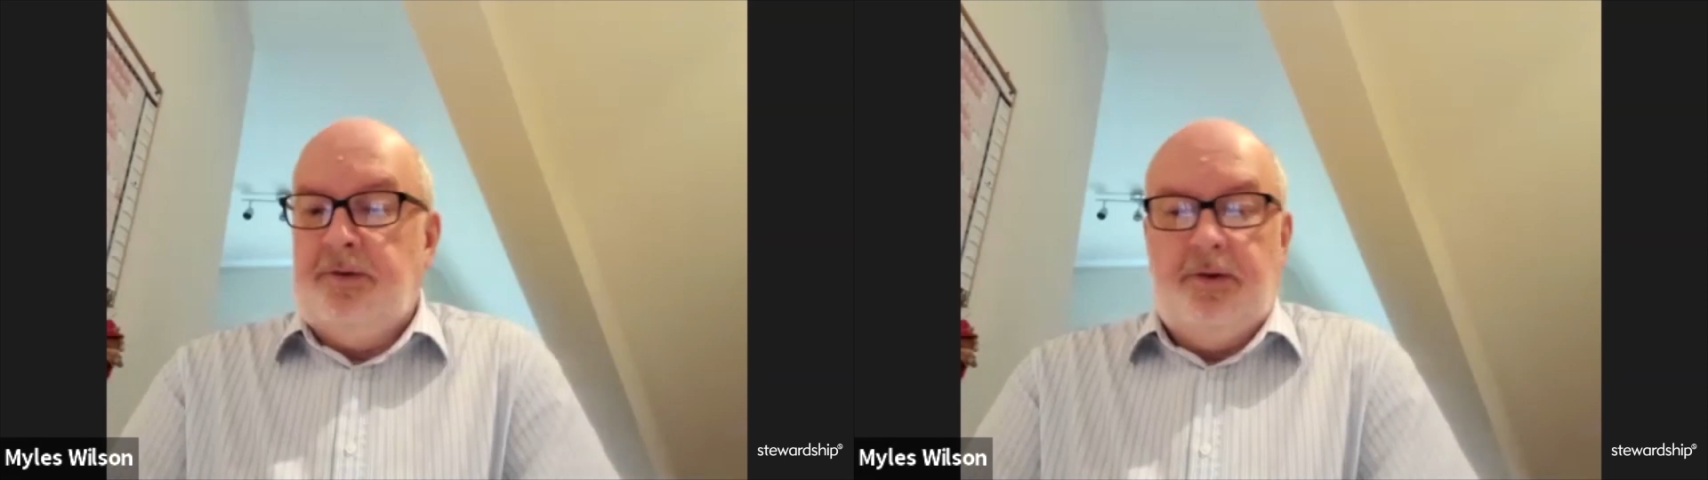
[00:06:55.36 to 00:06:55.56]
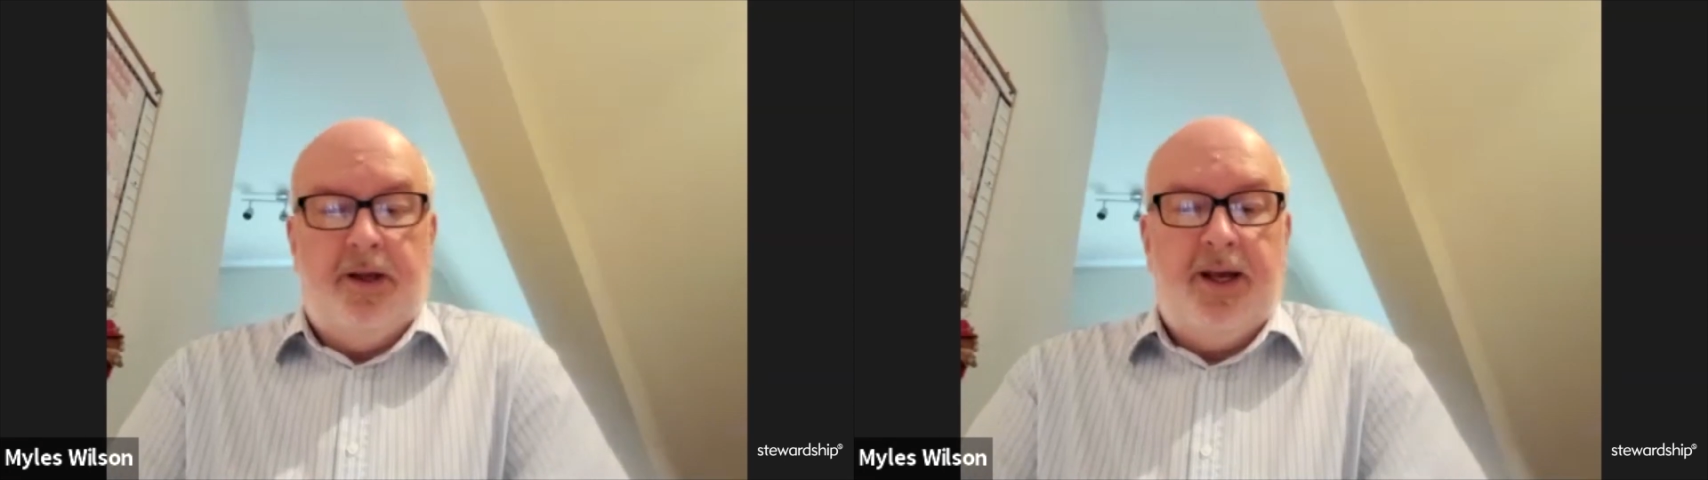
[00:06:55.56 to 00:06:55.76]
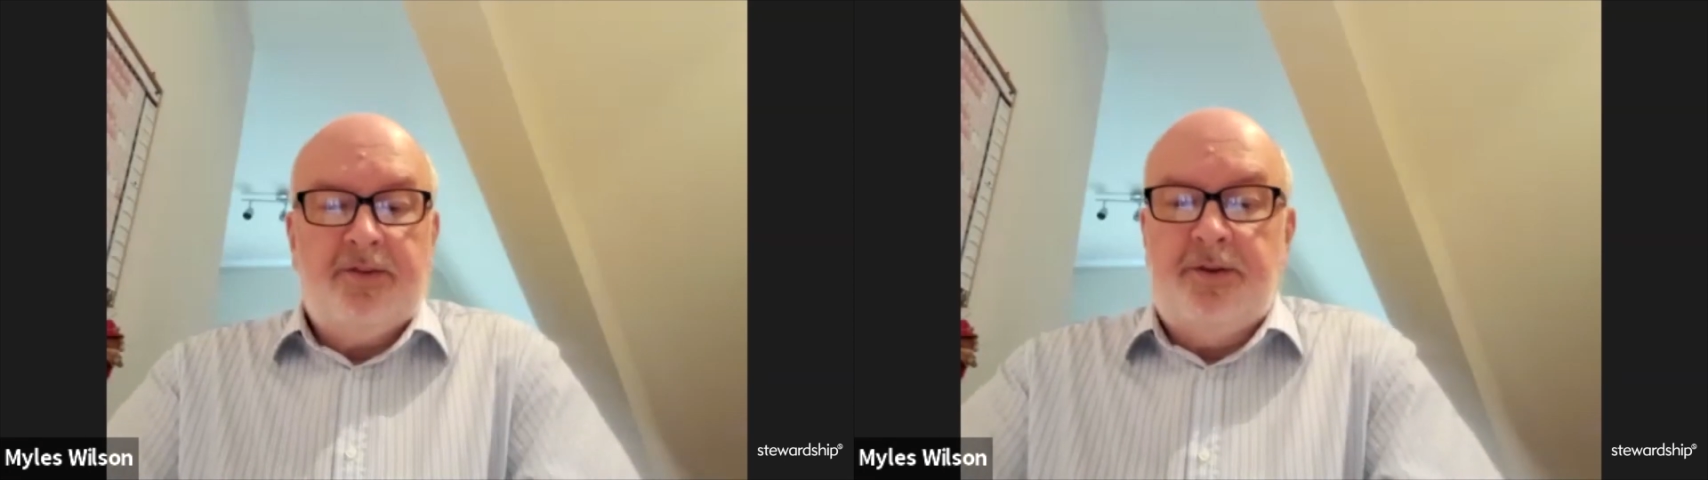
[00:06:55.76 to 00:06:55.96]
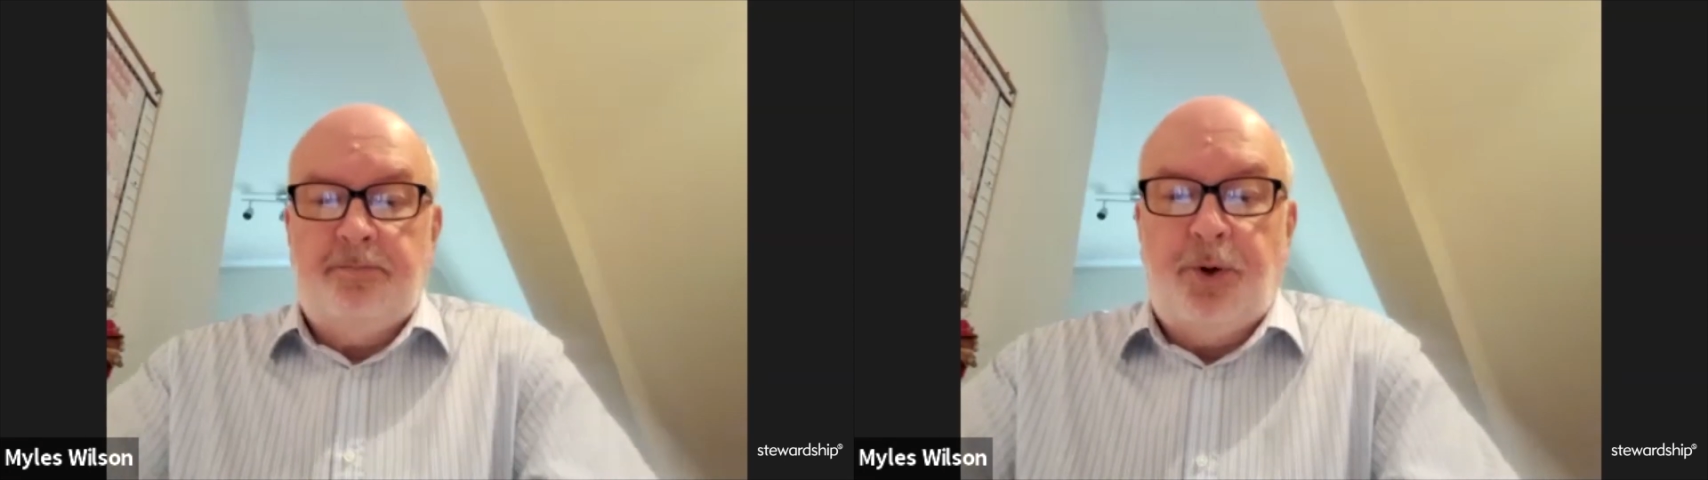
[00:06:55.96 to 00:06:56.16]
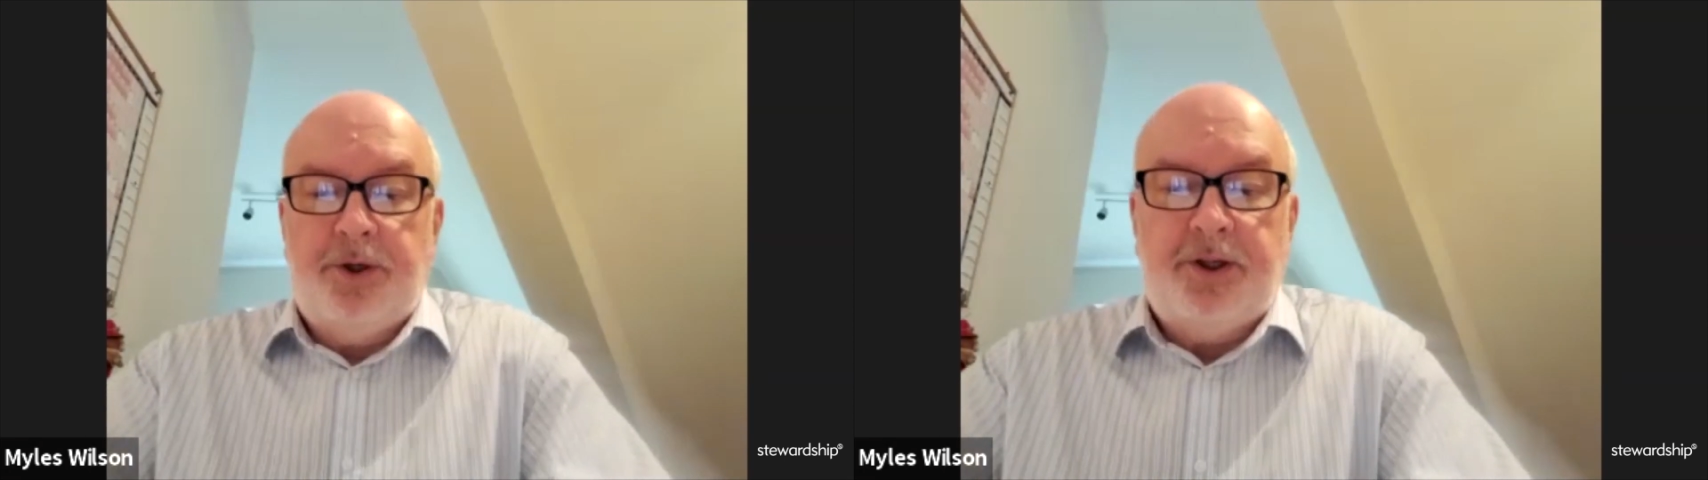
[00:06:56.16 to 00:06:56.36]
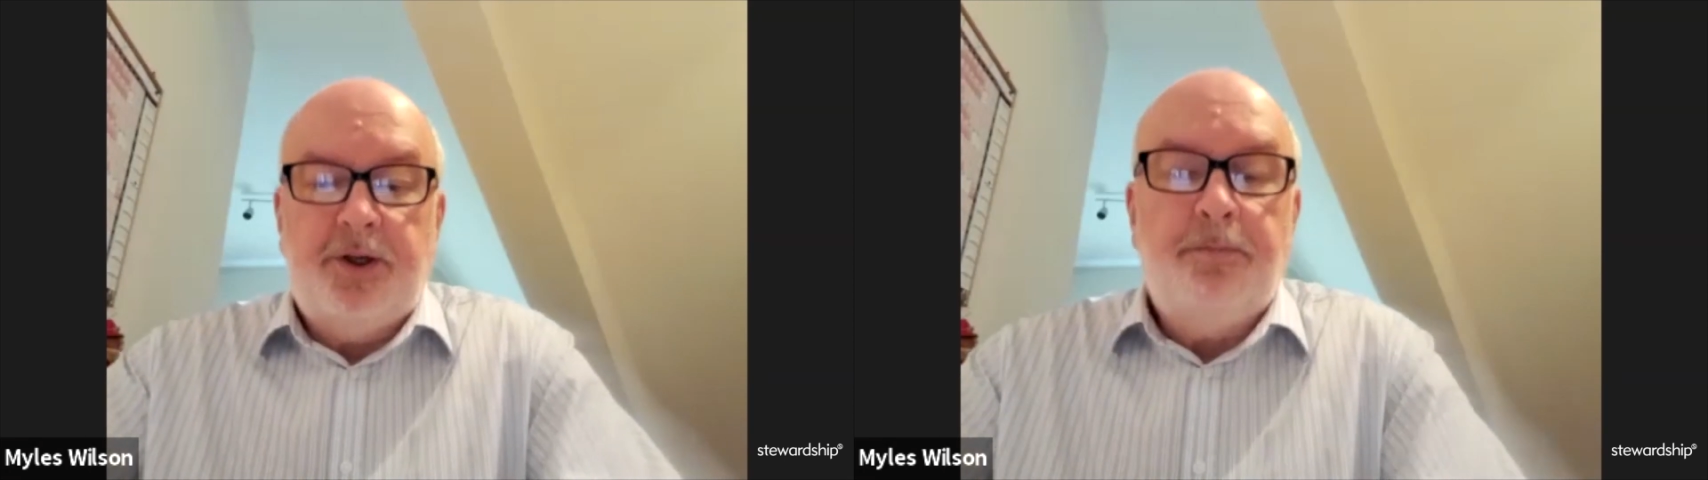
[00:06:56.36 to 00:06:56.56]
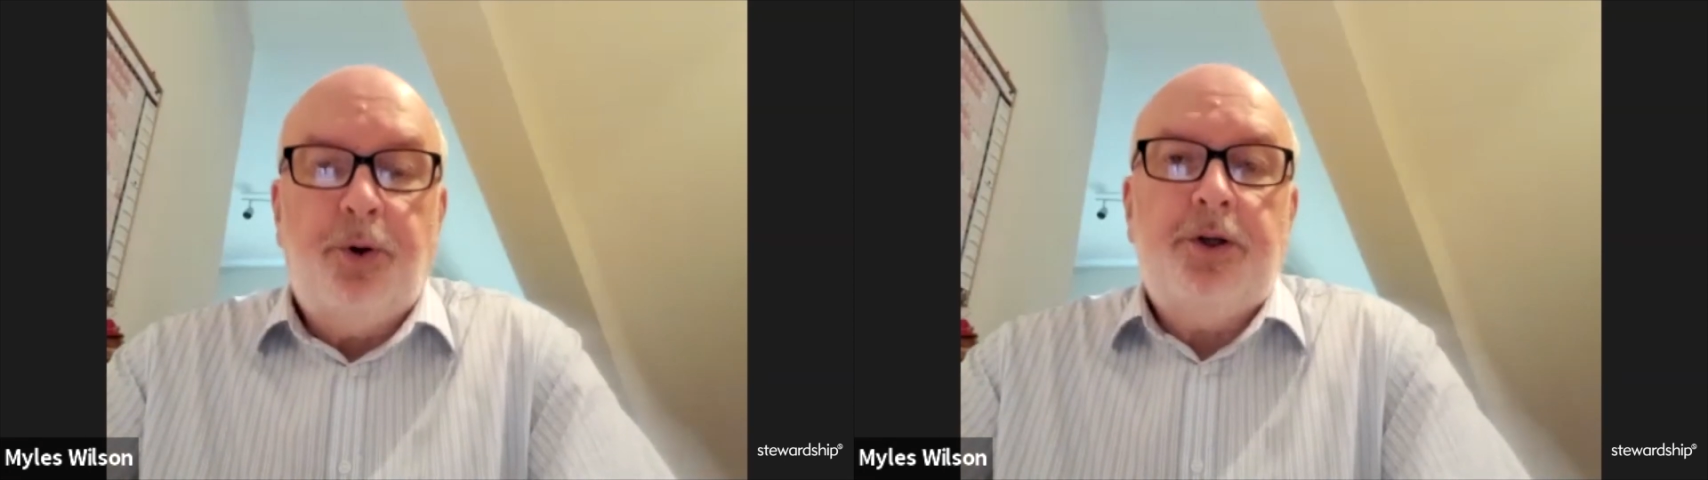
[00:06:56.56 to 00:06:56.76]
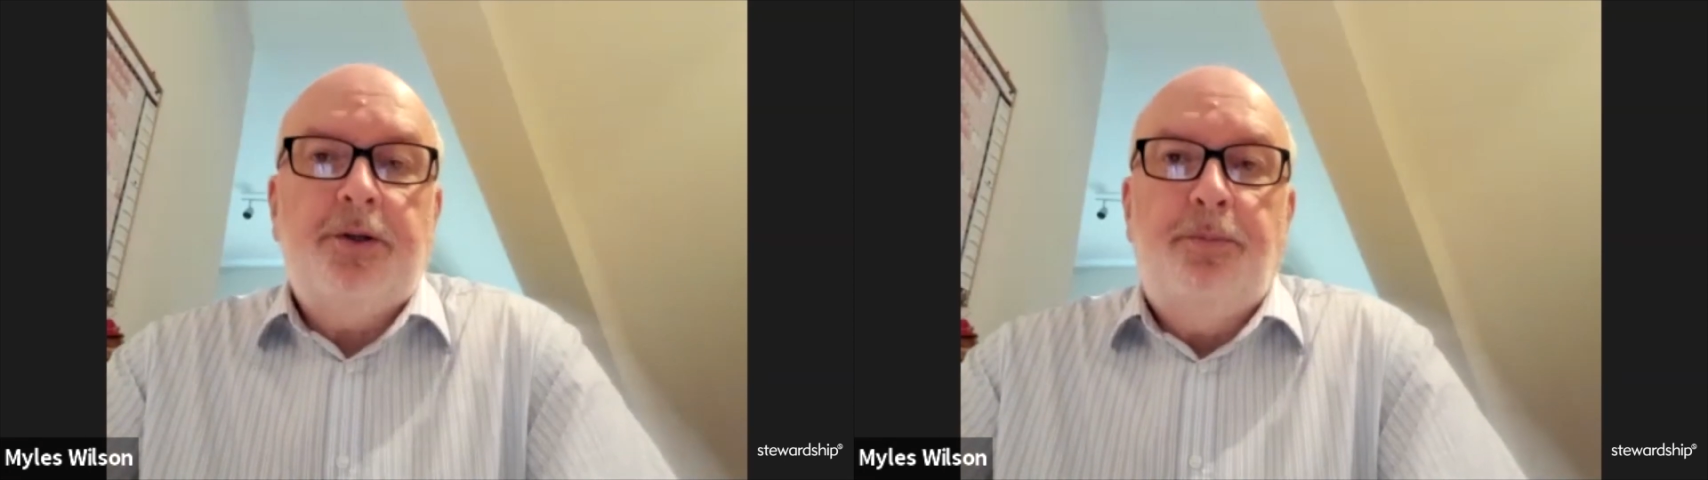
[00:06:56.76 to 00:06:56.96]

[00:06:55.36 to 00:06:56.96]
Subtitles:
excellent point and an important